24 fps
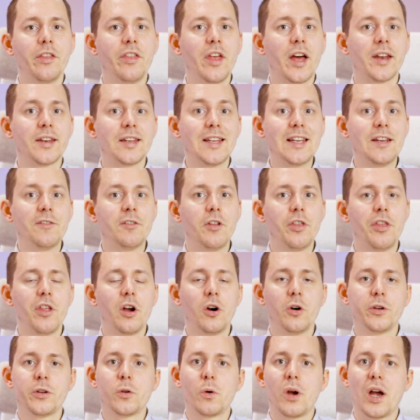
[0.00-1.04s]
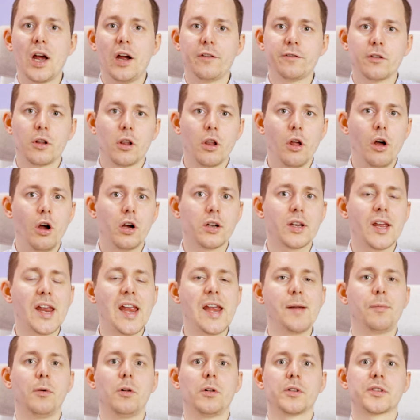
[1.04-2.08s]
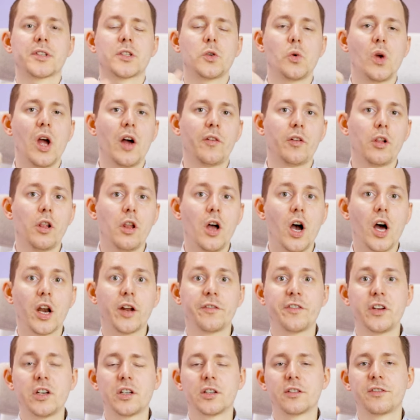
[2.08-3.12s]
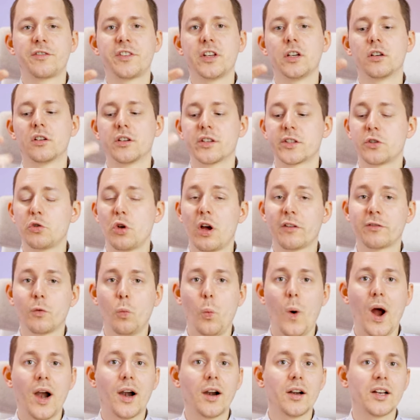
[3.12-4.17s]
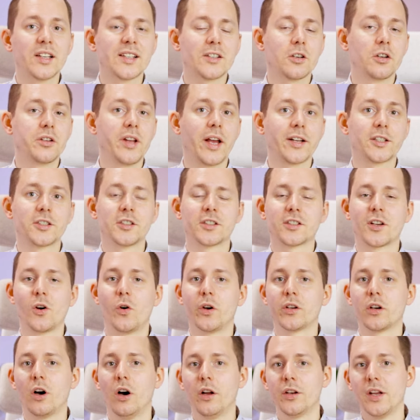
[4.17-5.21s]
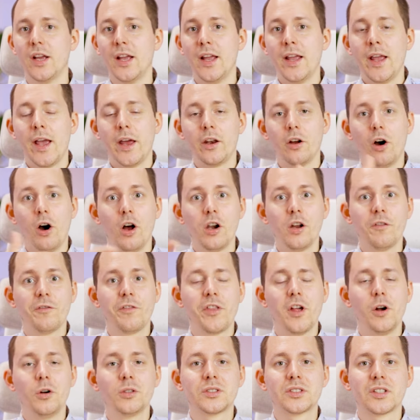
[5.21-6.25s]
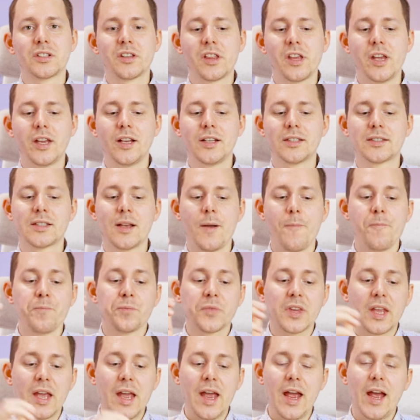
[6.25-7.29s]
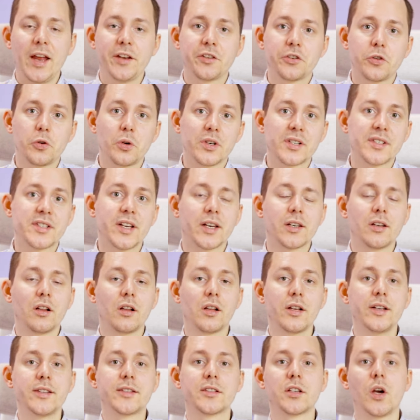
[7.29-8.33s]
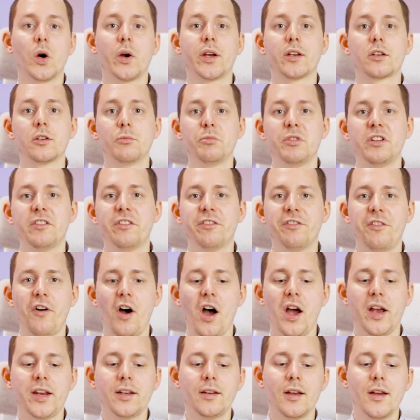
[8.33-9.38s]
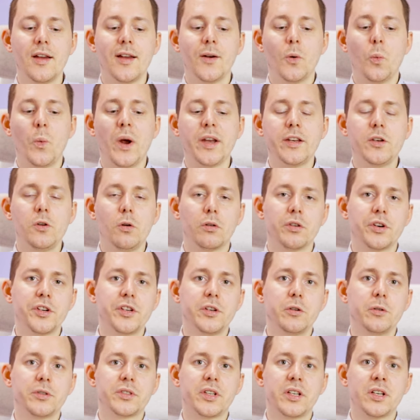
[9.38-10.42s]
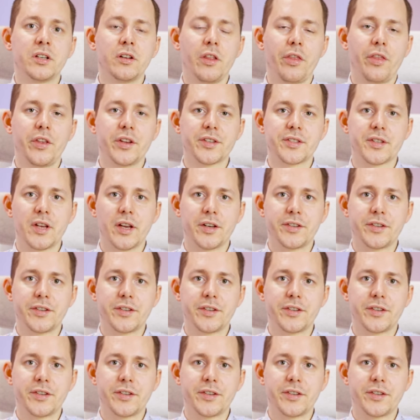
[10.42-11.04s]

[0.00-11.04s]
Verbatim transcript: that even though you have long cables, you have a lot of interference, you have wireless connections going on, and all of those things, and your signal is going to be fine when you're using this